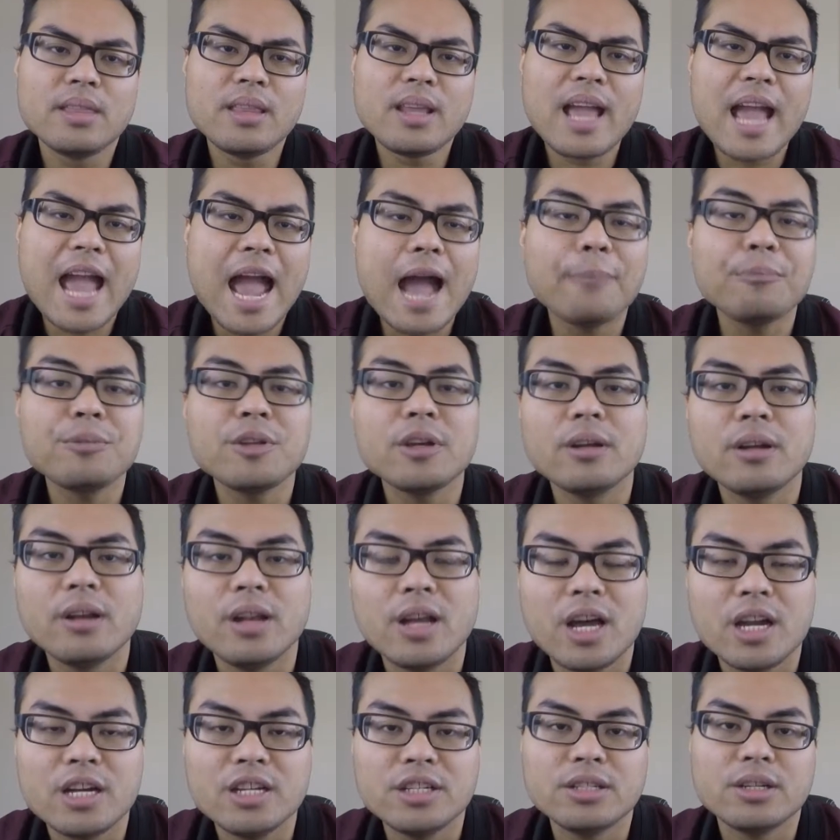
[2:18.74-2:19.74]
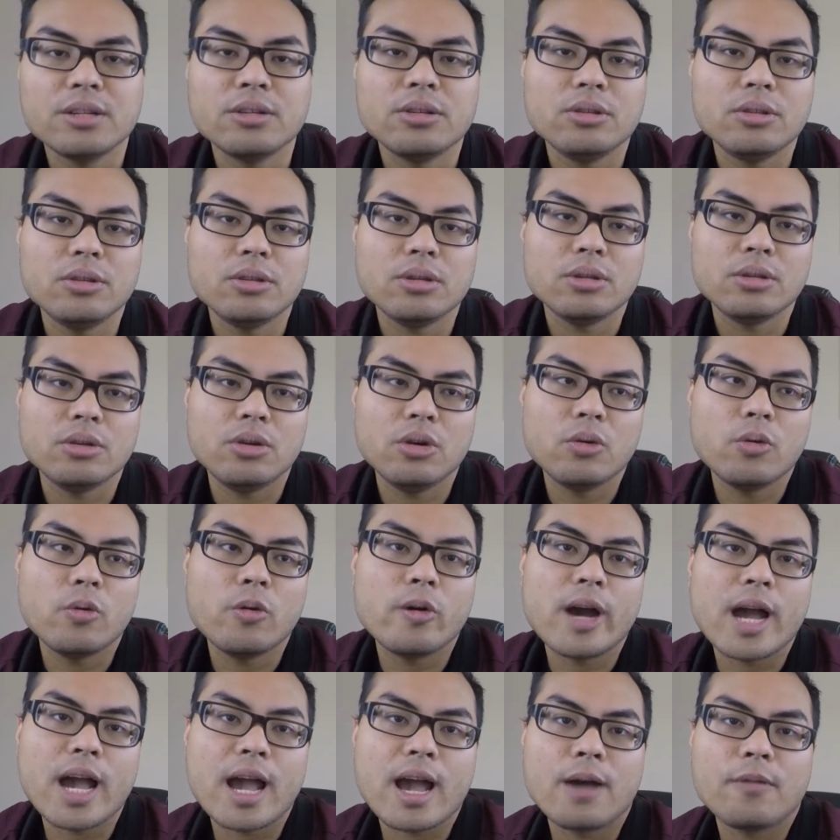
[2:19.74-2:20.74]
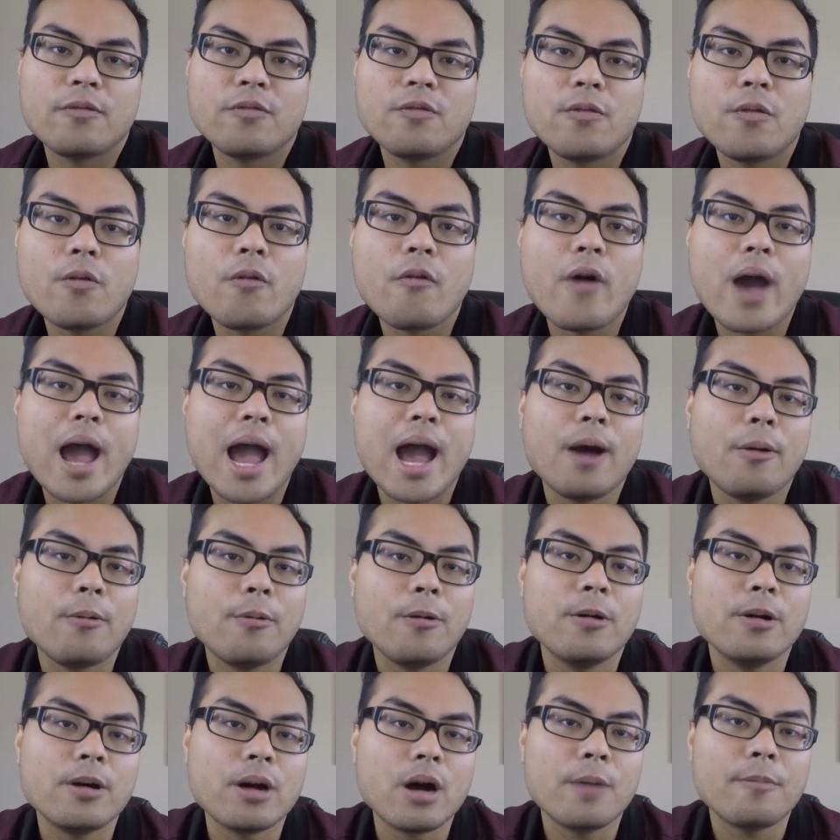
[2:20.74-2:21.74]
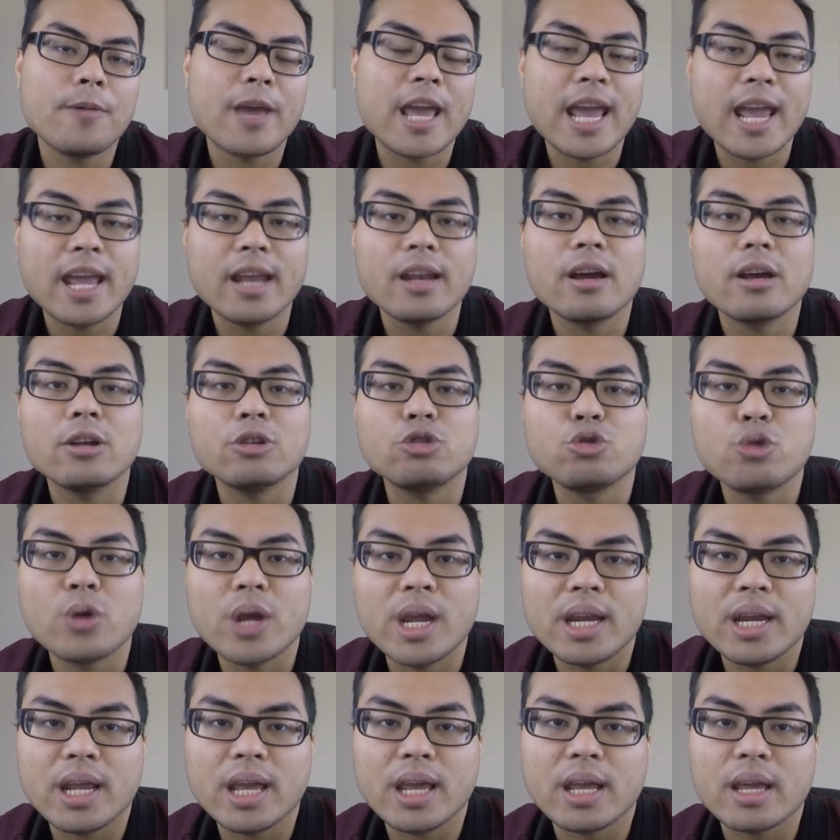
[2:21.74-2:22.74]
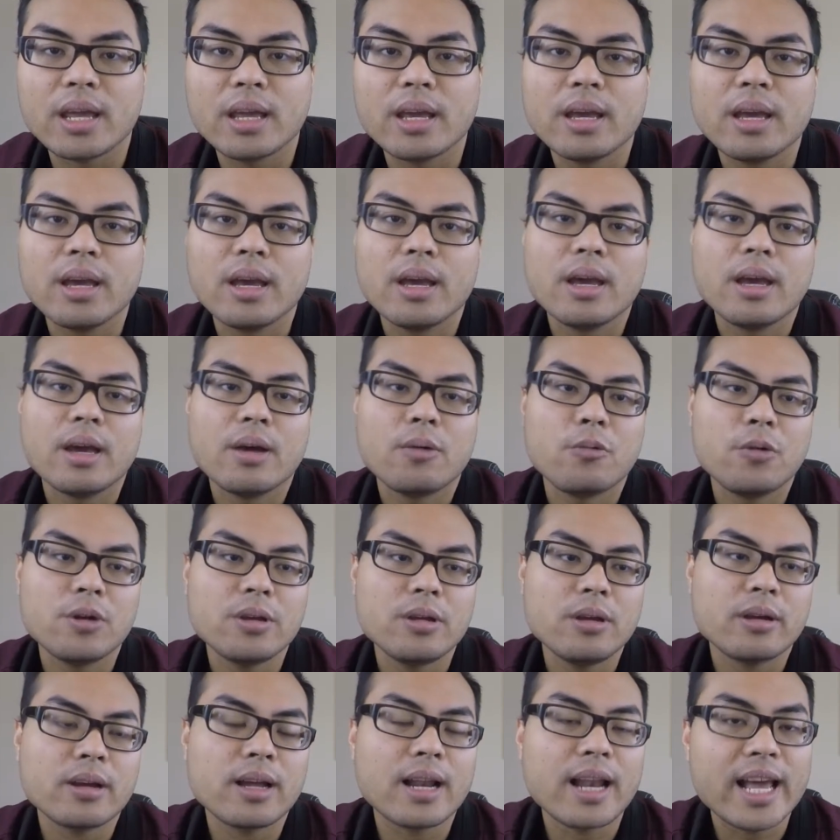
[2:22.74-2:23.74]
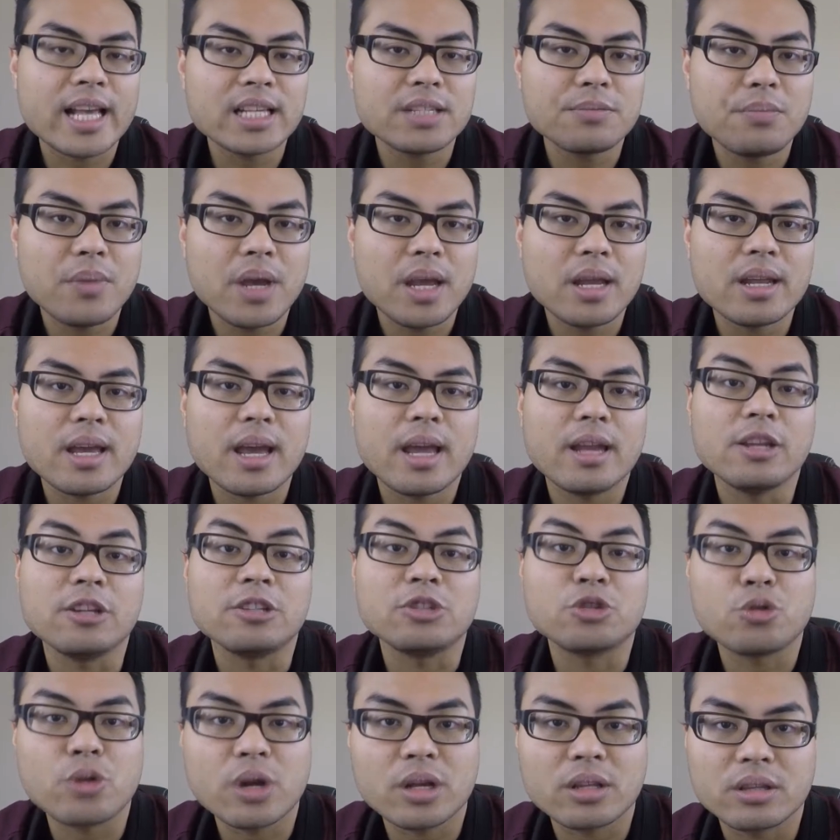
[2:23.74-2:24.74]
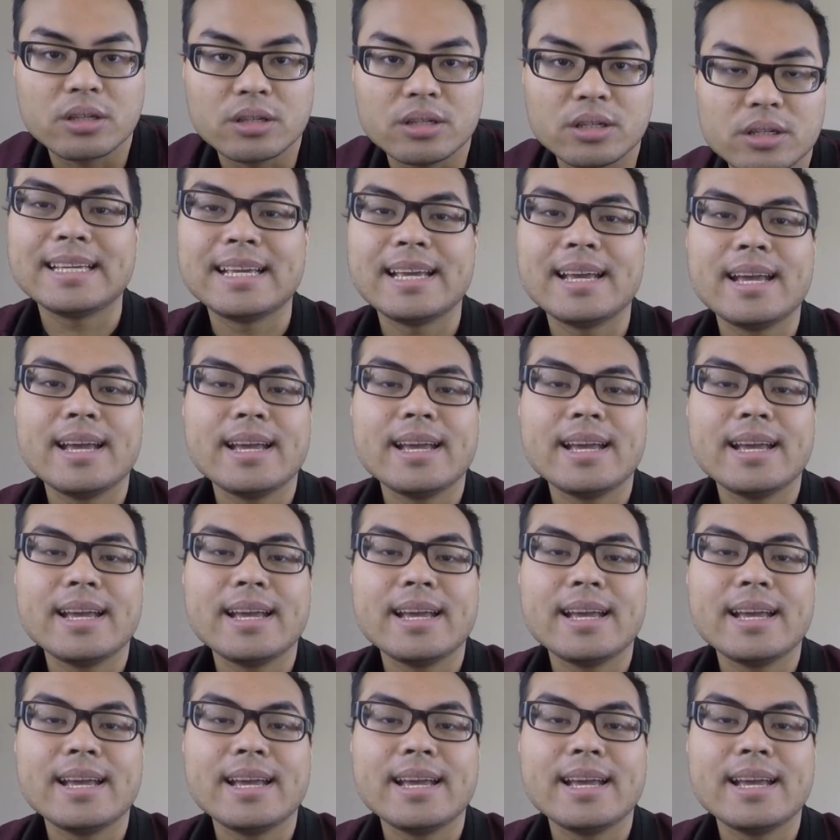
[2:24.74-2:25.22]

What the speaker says: After lunch, you will have 4 hours of hands-on training with your classmate and instructor.